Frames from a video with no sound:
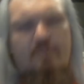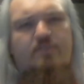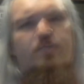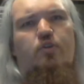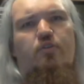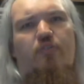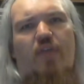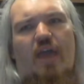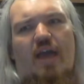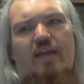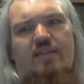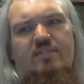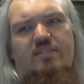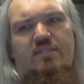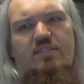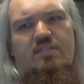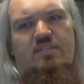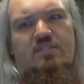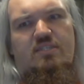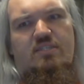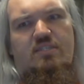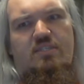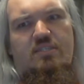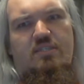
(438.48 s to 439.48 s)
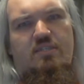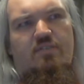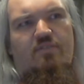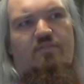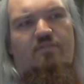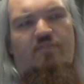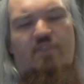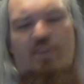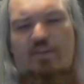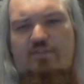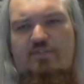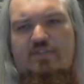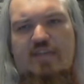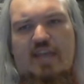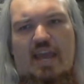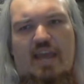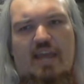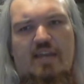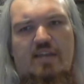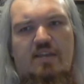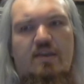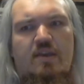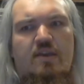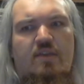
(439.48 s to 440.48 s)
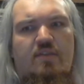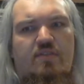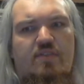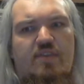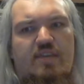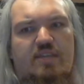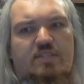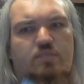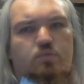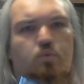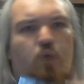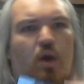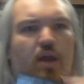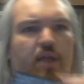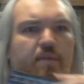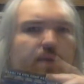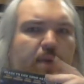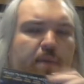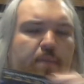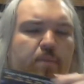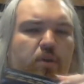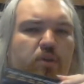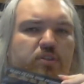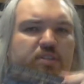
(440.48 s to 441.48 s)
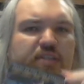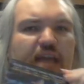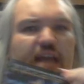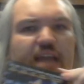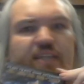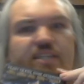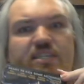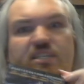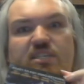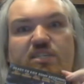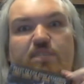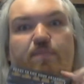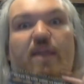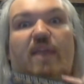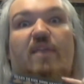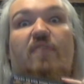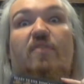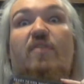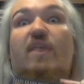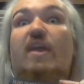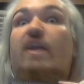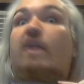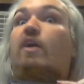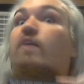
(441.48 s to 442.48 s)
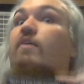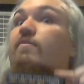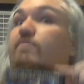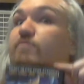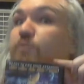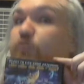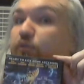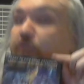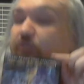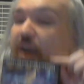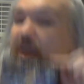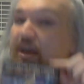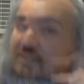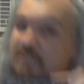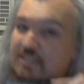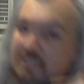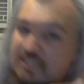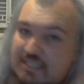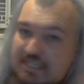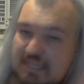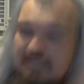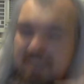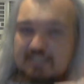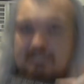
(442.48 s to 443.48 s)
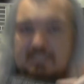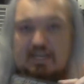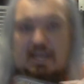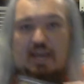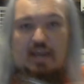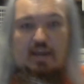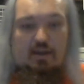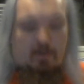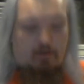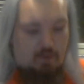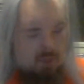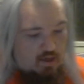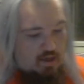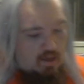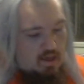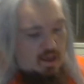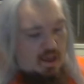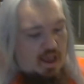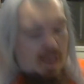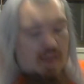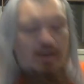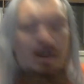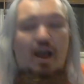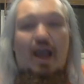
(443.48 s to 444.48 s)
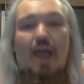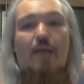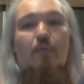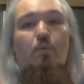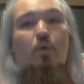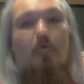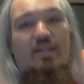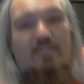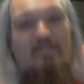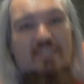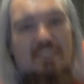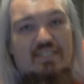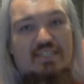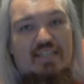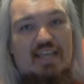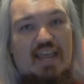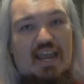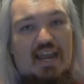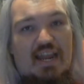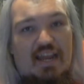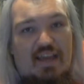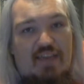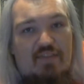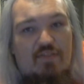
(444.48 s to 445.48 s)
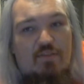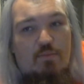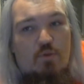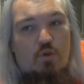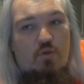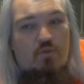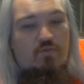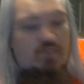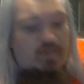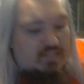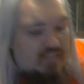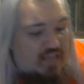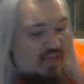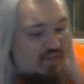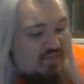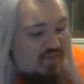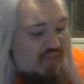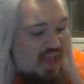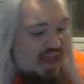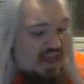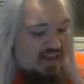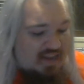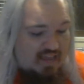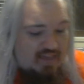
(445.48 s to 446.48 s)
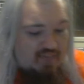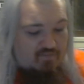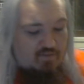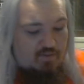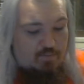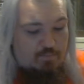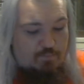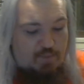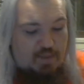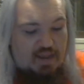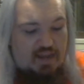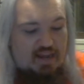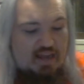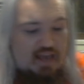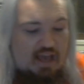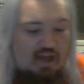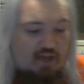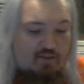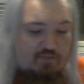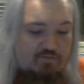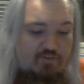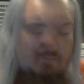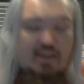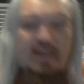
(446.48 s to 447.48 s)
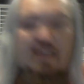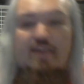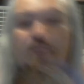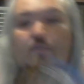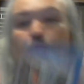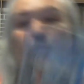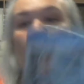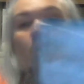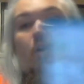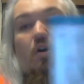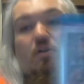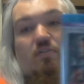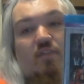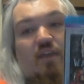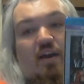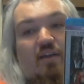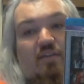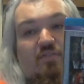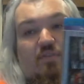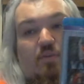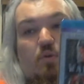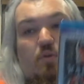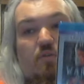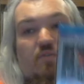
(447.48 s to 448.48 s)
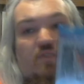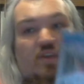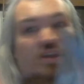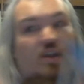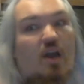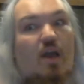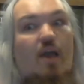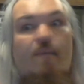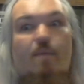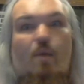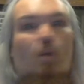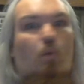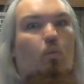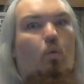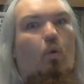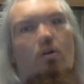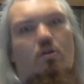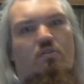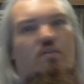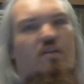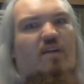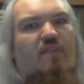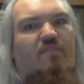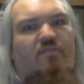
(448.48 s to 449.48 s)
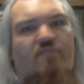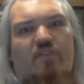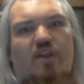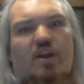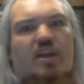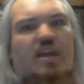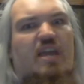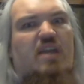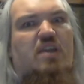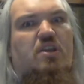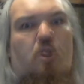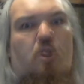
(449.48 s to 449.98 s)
2015, this won my most anticipated thing of 2016. And I wanted to see it in the movies. And that even beat out fucking Warcraft the movie, and I'm a Warcraft fucking